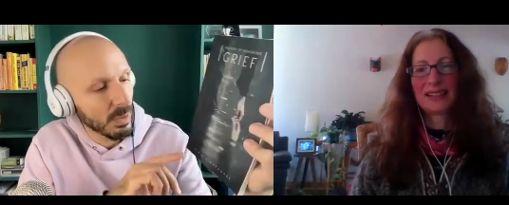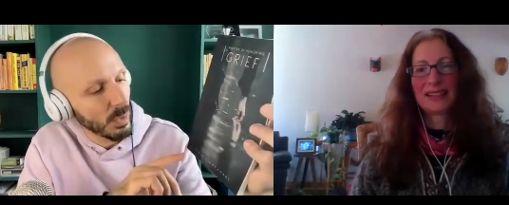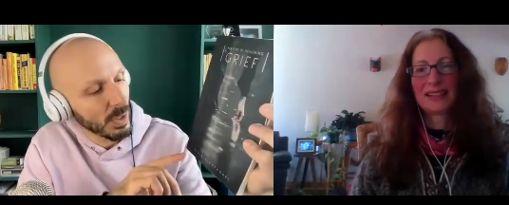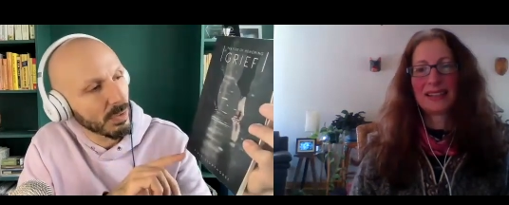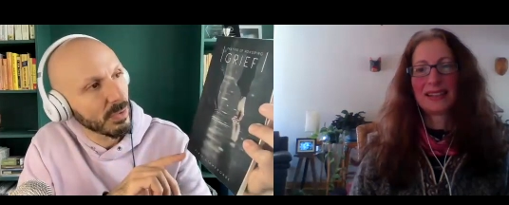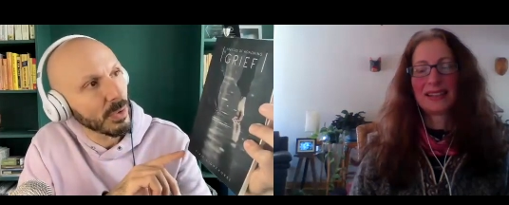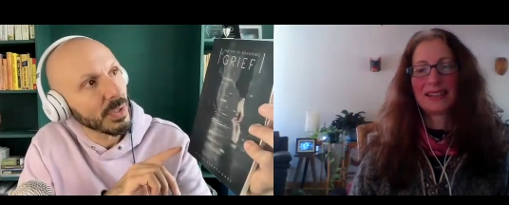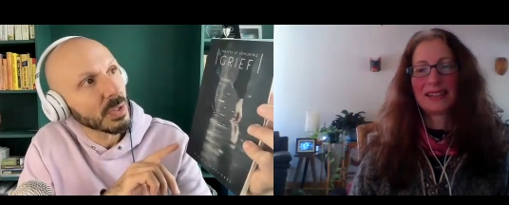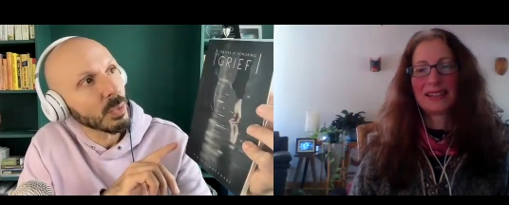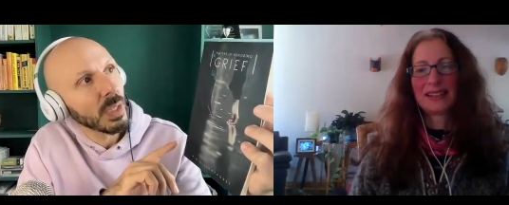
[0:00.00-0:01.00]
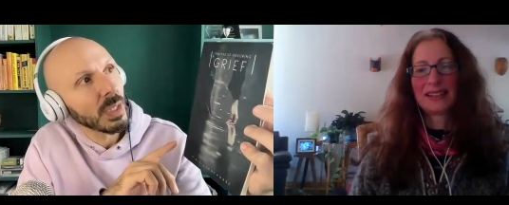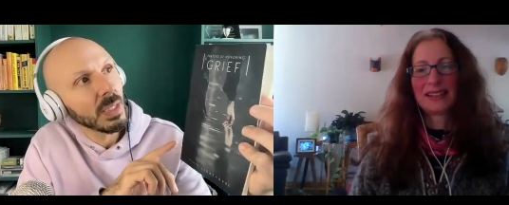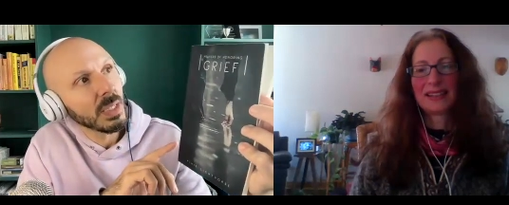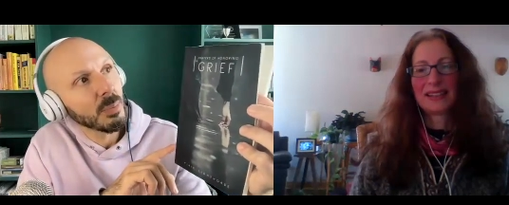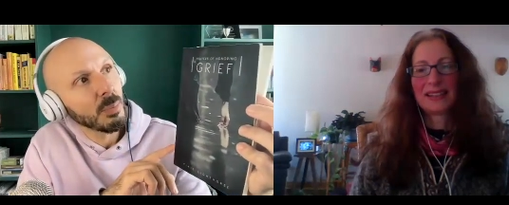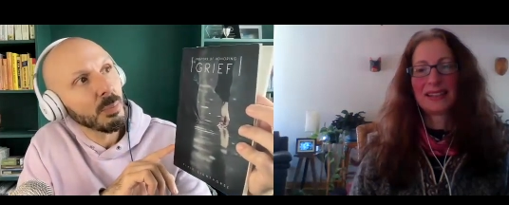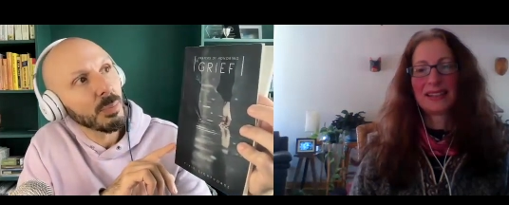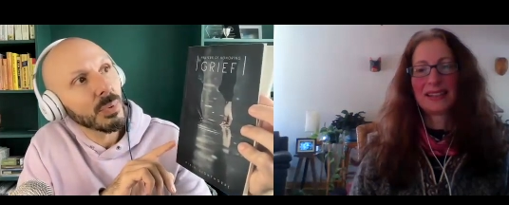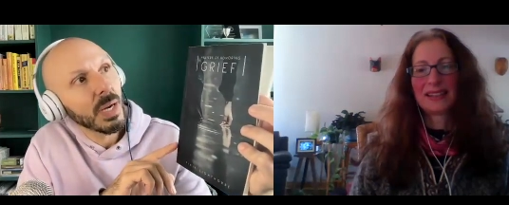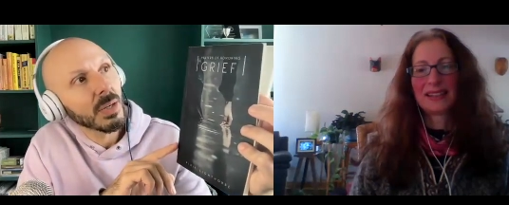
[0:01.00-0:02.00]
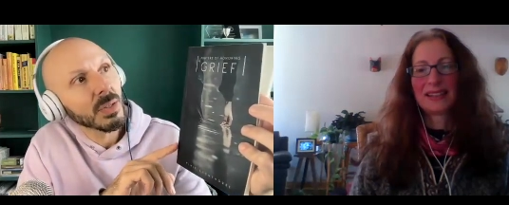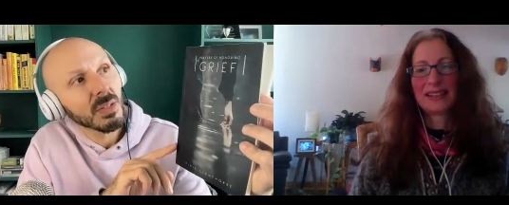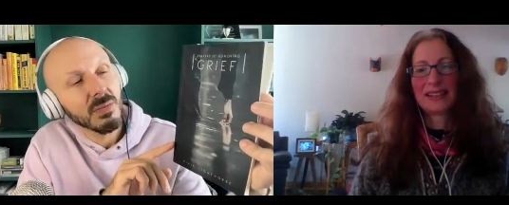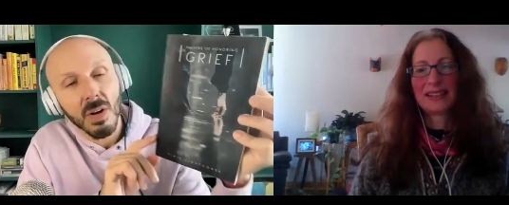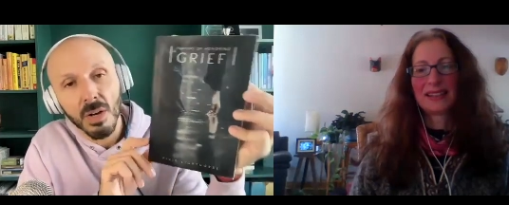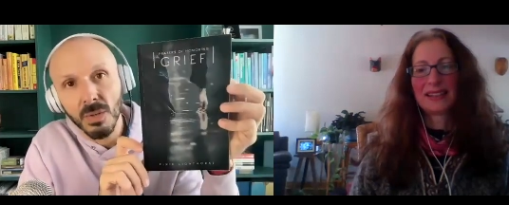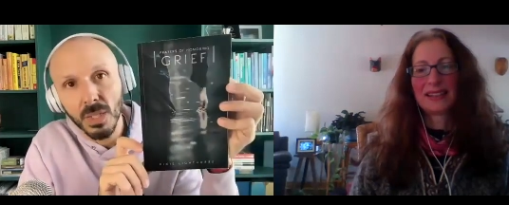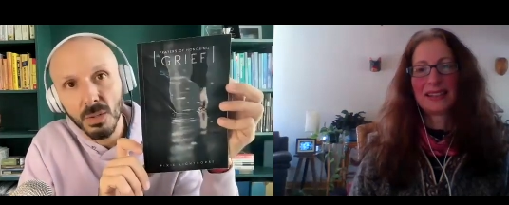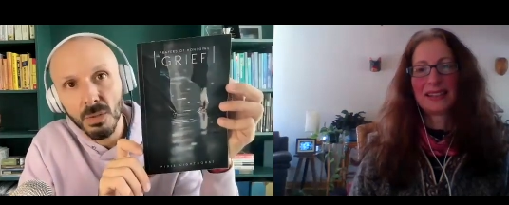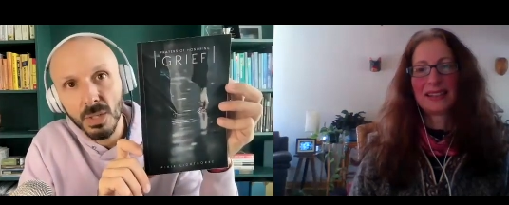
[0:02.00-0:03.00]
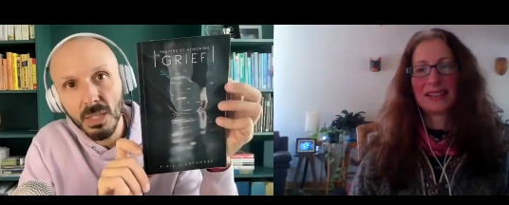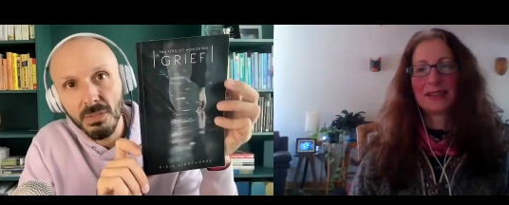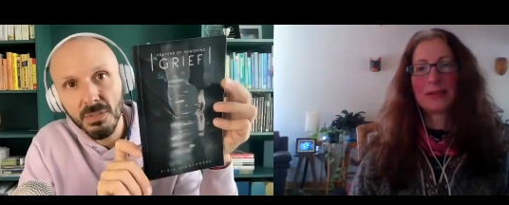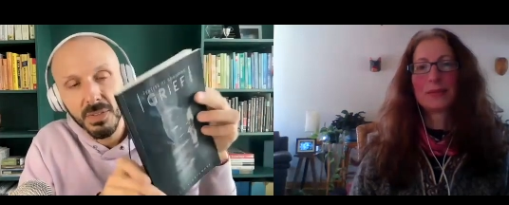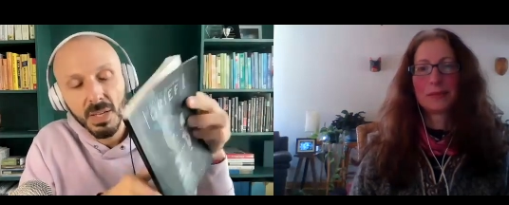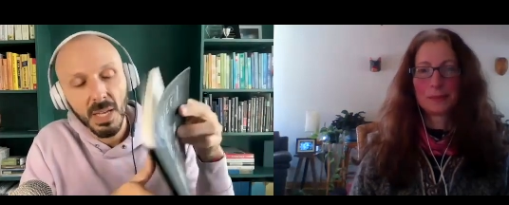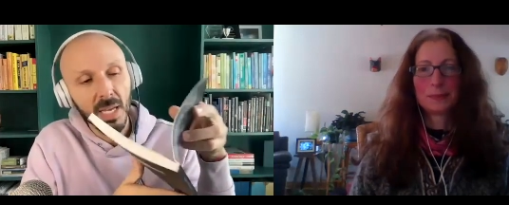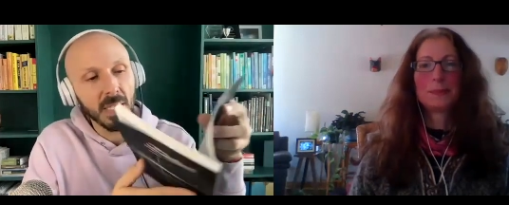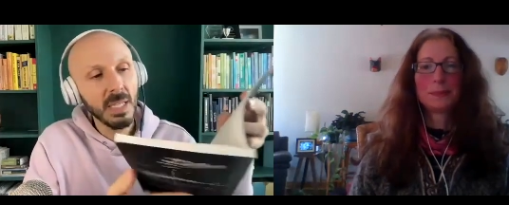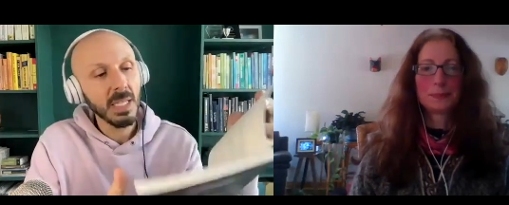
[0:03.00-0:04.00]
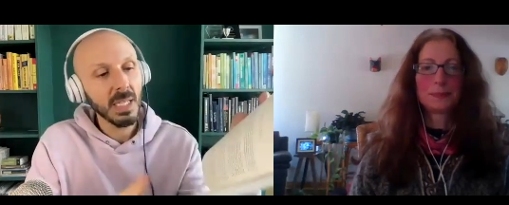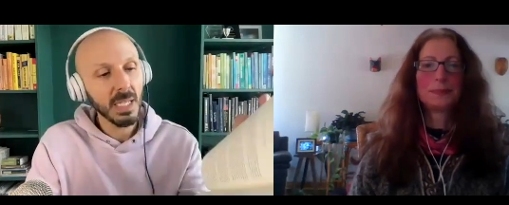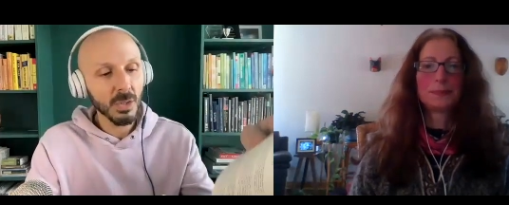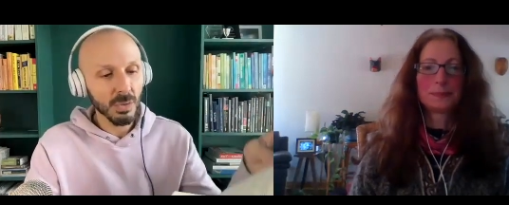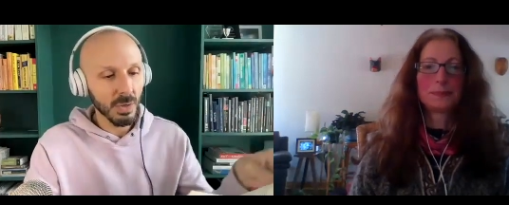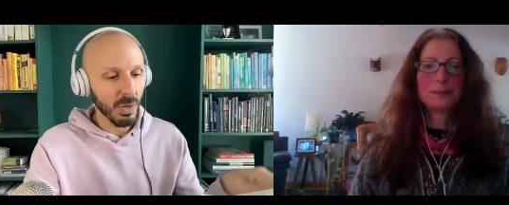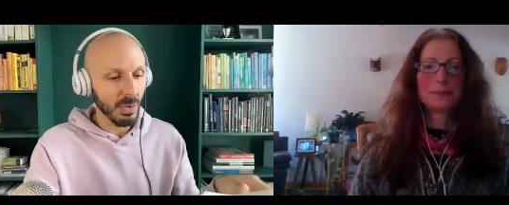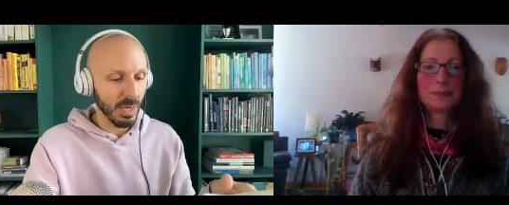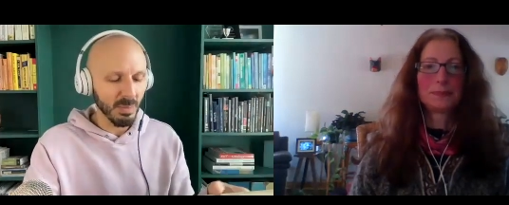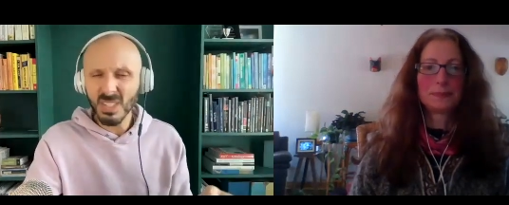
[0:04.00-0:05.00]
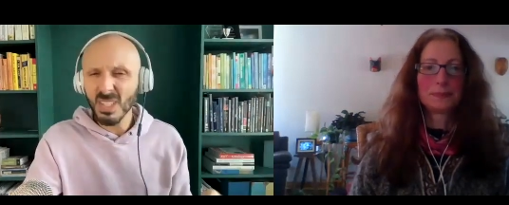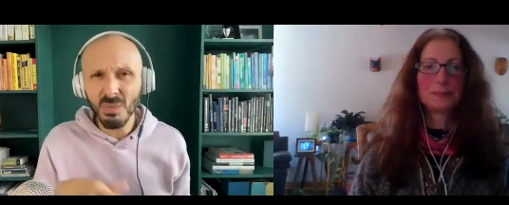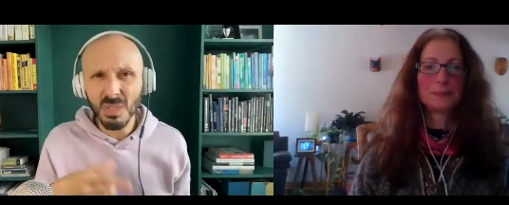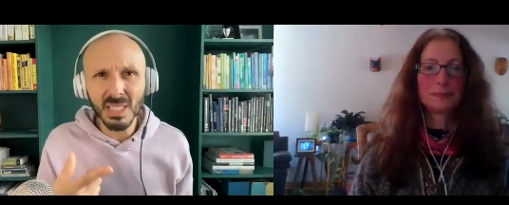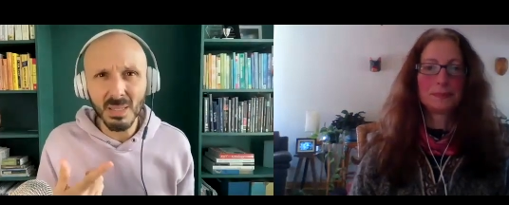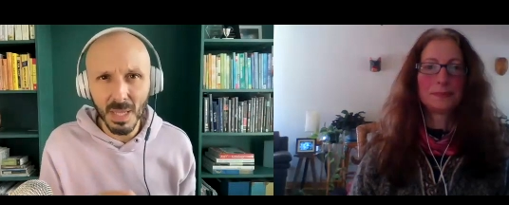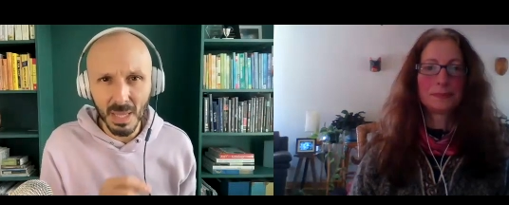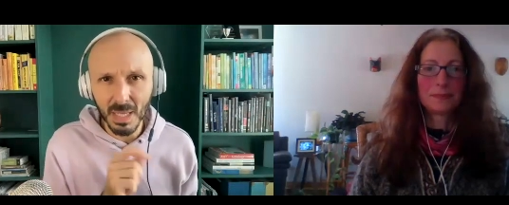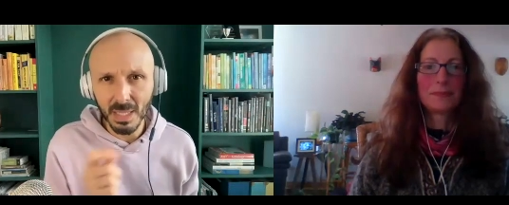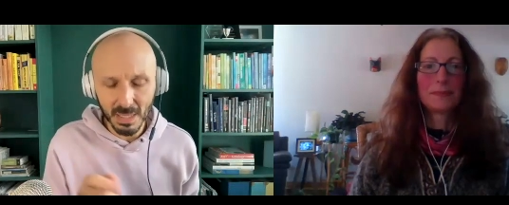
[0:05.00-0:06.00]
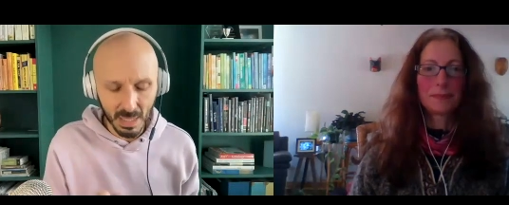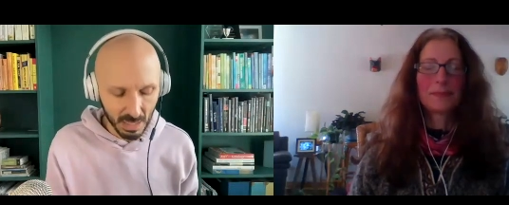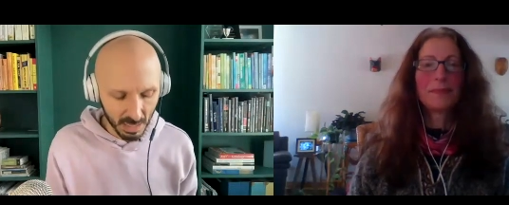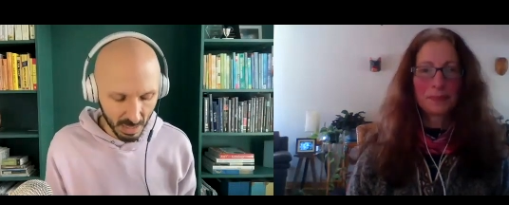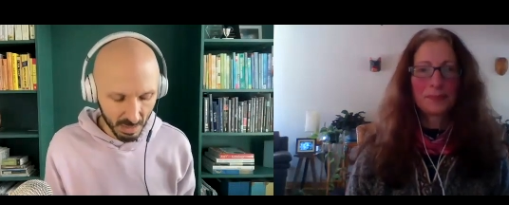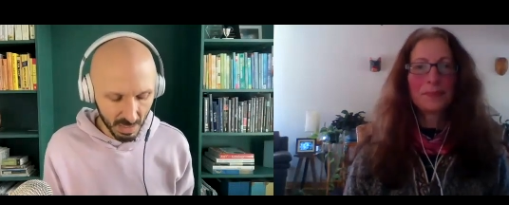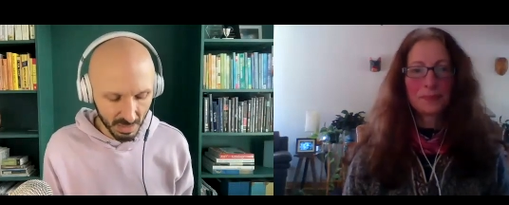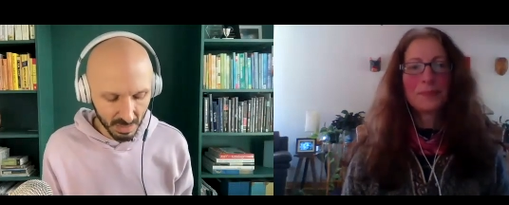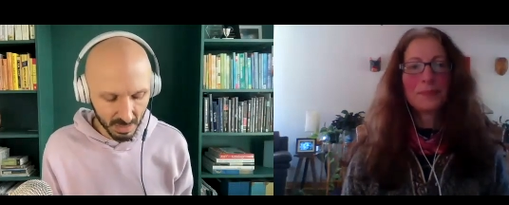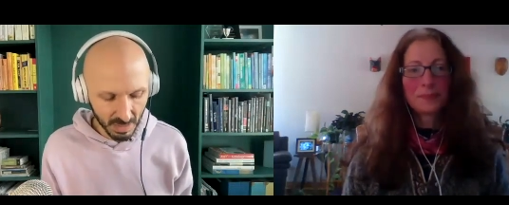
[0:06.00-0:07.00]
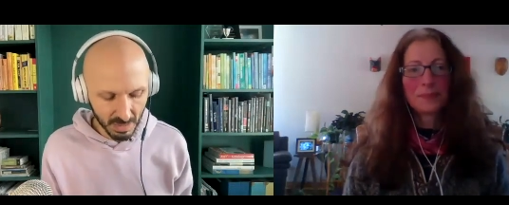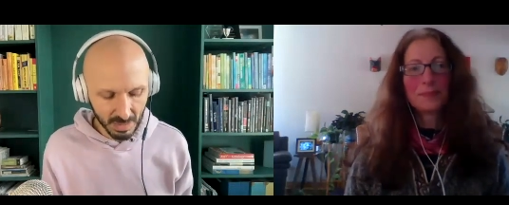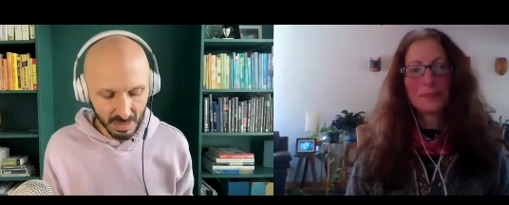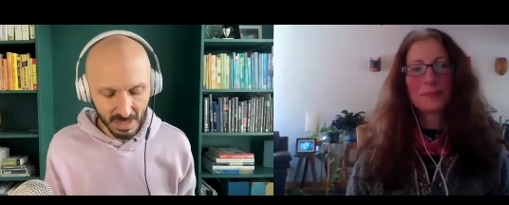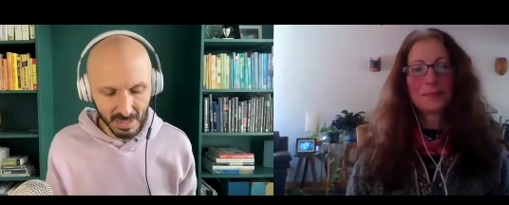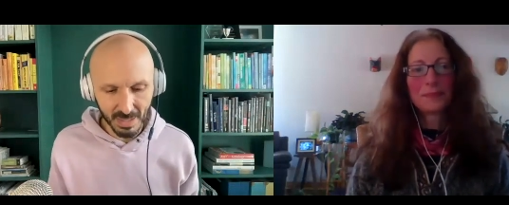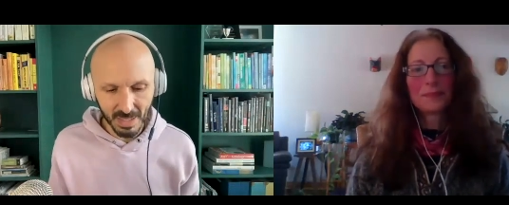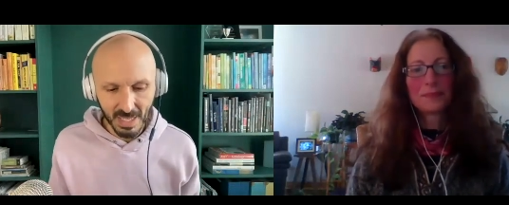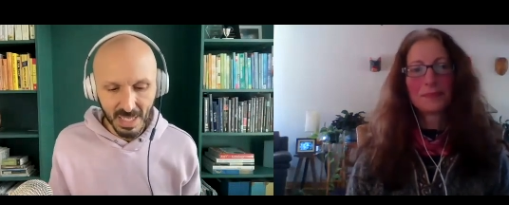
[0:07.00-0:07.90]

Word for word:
Speaker 1: wonderful. This one is prayers of honoring grief and in the intro i'm just going to read some of the things that uh, as as as